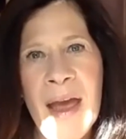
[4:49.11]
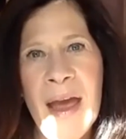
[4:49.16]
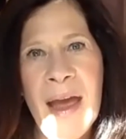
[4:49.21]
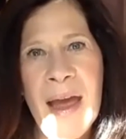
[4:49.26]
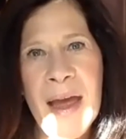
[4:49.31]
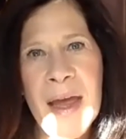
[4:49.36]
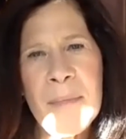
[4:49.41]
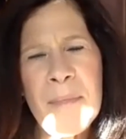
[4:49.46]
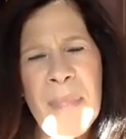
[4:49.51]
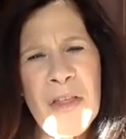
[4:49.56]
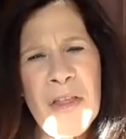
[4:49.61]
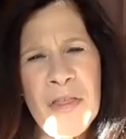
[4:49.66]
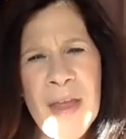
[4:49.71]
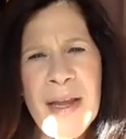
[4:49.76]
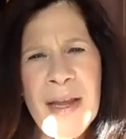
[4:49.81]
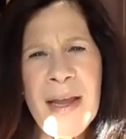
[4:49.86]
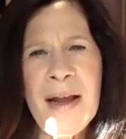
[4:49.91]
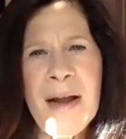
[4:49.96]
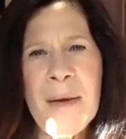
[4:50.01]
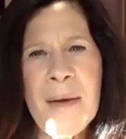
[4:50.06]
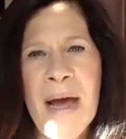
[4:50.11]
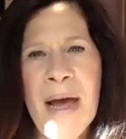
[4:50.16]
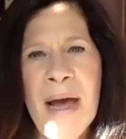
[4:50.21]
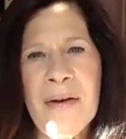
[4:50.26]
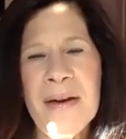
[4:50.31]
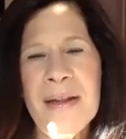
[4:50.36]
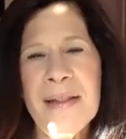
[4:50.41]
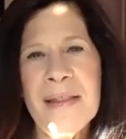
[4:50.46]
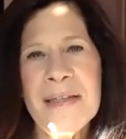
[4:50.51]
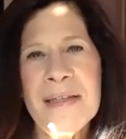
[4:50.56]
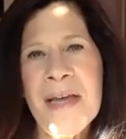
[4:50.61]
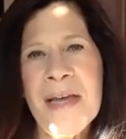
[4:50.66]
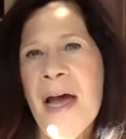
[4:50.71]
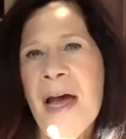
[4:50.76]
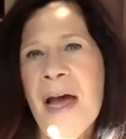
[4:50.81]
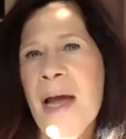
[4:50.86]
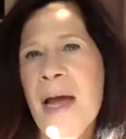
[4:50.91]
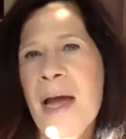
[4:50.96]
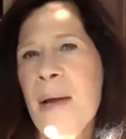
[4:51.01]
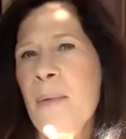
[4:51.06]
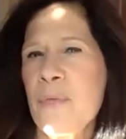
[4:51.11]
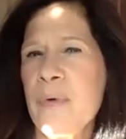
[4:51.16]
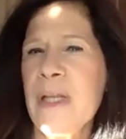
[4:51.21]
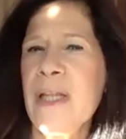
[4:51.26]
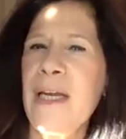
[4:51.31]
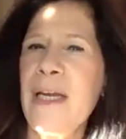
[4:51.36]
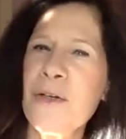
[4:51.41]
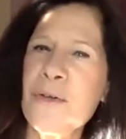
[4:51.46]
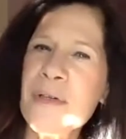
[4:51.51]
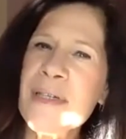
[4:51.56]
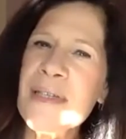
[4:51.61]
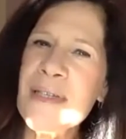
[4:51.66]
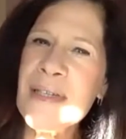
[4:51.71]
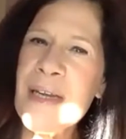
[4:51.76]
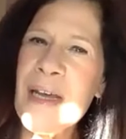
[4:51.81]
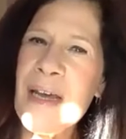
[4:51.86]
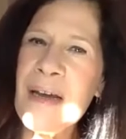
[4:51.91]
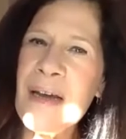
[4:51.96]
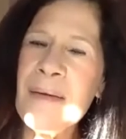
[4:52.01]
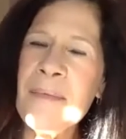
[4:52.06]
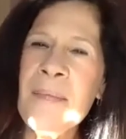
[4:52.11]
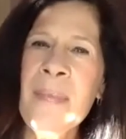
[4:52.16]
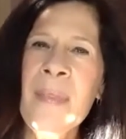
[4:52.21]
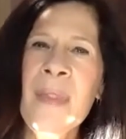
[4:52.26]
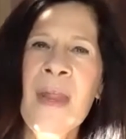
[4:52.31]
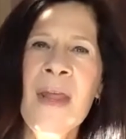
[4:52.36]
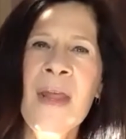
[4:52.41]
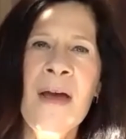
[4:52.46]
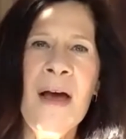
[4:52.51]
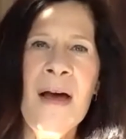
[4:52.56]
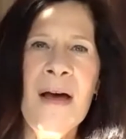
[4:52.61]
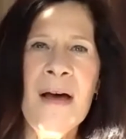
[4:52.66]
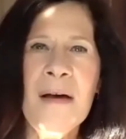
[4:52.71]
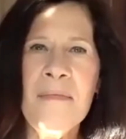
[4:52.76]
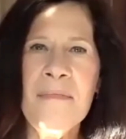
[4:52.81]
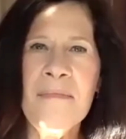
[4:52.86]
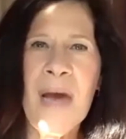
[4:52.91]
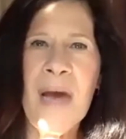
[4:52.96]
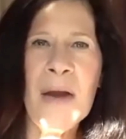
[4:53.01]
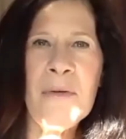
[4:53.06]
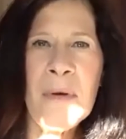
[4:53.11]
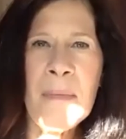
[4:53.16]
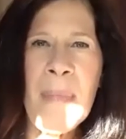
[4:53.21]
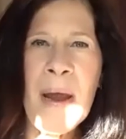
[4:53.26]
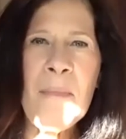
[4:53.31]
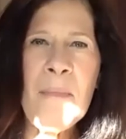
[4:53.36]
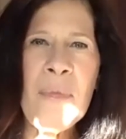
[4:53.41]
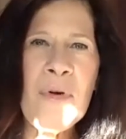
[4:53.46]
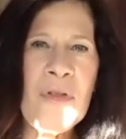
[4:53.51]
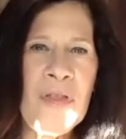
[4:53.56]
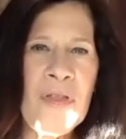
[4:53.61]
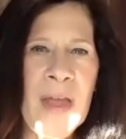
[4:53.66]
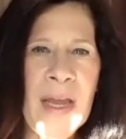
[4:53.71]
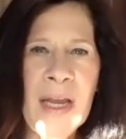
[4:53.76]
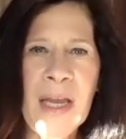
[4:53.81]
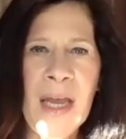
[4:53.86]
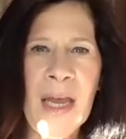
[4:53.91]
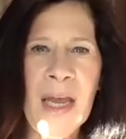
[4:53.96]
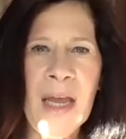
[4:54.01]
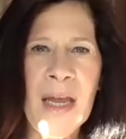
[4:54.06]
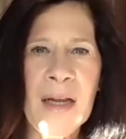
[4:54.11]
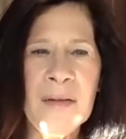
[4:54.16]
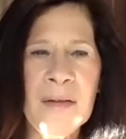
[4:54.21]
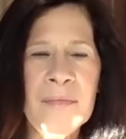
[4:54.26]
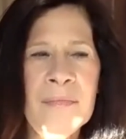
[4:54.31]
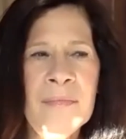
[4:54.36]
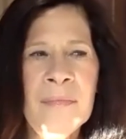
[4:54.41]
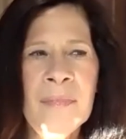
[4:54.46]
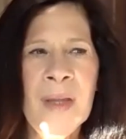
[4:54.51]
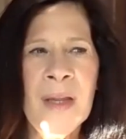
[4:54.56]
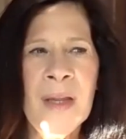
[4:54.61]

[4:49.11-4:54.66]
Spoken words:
And my thinking about it at the time was really interesting. I remember thinking